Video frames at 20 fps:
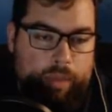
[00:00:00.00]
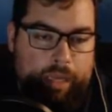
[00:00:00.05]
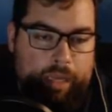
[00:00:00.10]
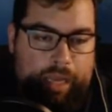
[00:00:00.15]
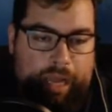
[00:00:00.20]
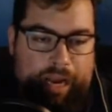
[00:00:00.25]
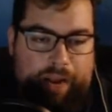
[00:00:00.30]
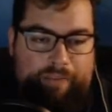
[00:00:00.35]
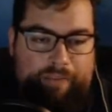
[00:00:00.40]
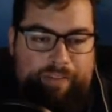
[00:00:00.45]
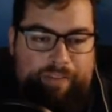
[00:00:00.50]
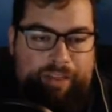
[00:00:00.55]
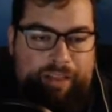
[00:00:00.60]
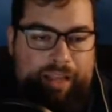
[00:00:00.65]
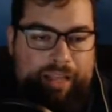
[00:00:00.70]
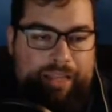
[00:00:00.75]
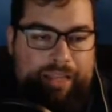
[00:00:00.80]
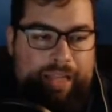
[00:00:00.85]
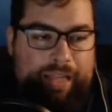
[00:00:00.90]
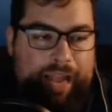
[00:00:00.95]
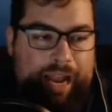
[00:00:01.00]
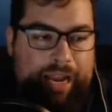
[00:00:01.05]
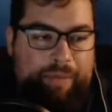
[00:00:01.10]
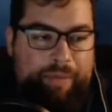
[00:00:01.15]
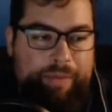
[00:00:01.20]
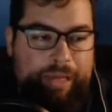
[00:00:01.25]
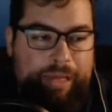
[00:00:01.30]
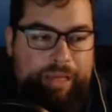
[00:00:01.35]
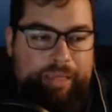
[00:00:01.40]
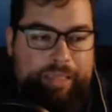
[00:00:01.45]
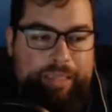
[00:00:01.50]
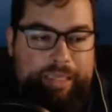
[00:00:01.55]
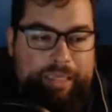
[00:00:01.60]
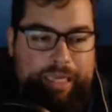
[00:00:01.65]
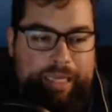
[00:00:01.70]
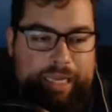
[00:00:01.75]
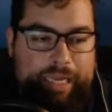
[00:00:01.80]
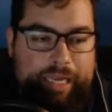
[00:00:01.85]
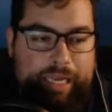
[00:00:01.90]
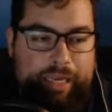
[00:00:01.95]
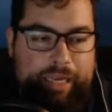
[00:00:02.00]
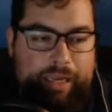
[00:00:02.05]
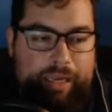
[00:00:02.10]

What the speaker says: And I feel like the enemies in...